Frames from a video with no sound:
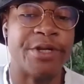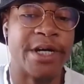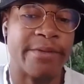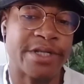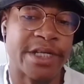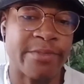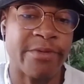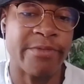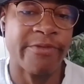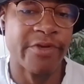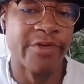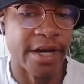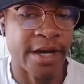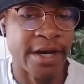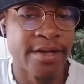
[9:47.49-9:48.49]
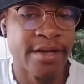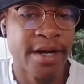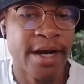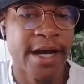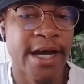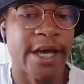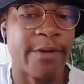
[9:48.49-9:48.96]
You double team him if you can
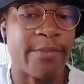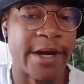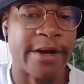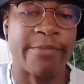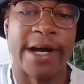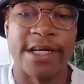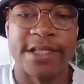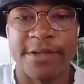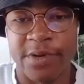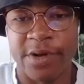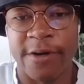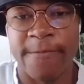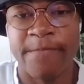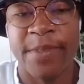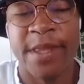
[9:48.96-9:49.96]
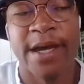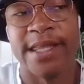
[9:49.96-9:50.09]
and make him pass the ball.